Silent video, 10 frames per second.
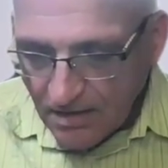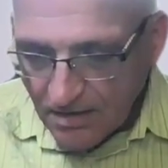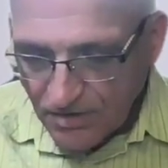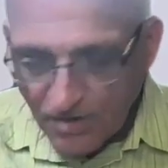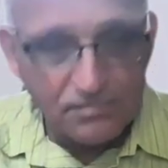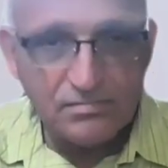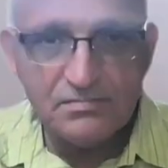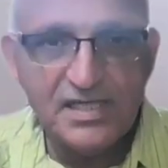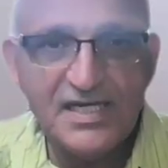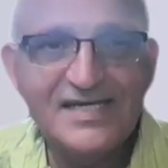So,
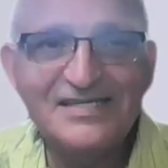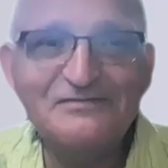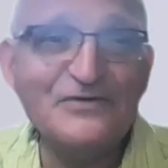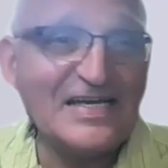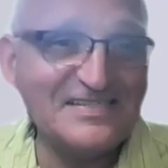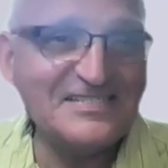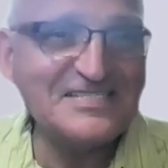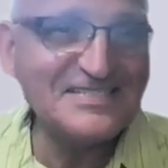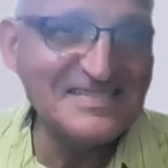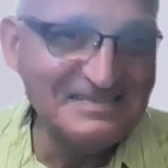in fact, there
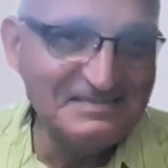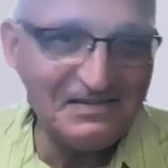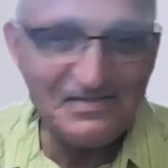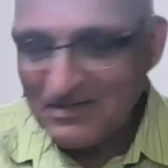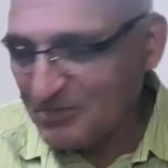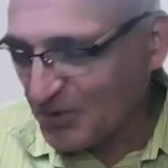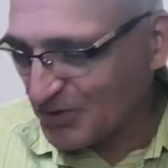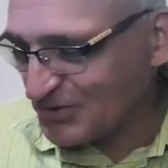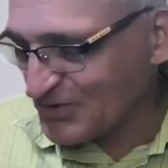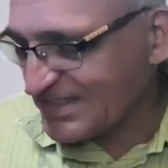is nothing
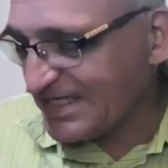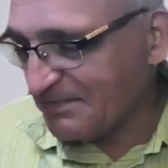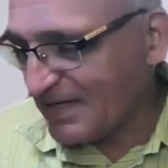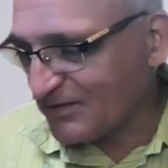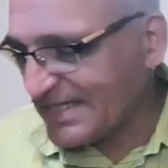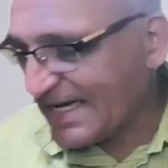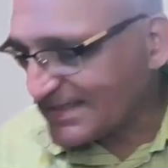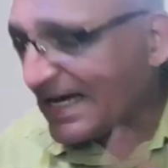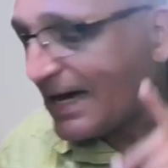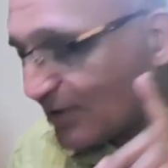more to say about
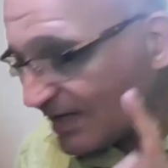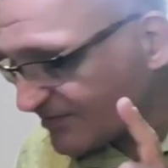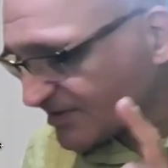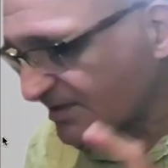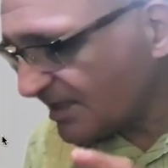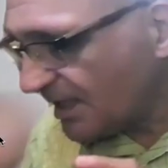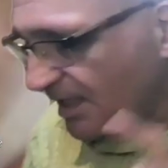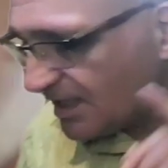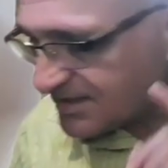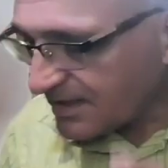that. However,
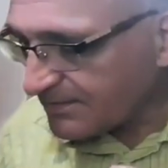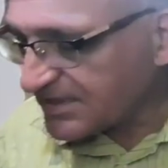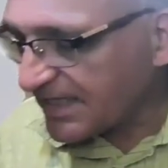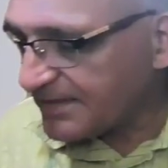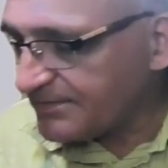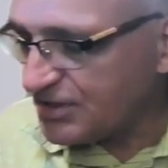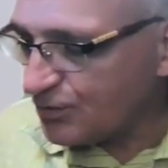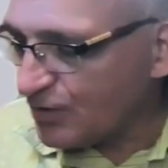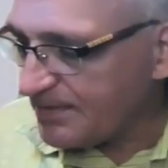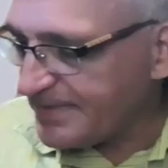sometimes you
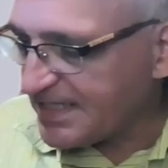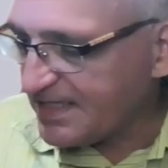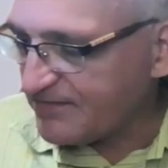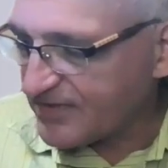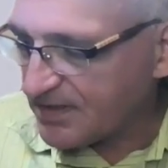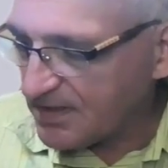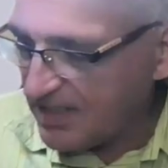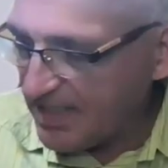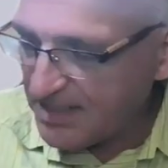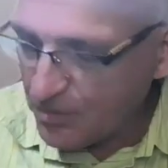will be given
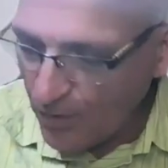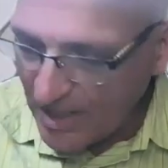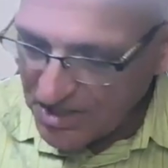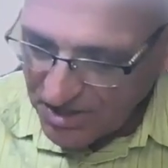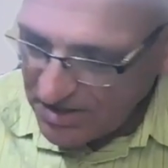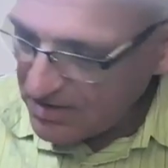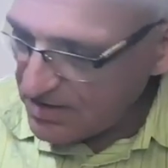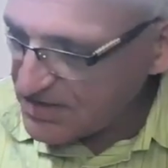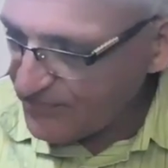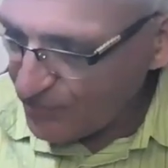an equation in
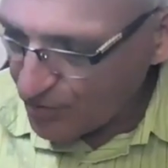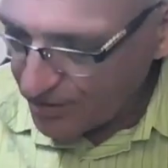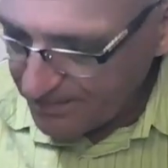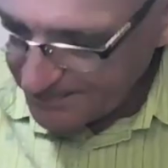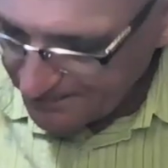this form.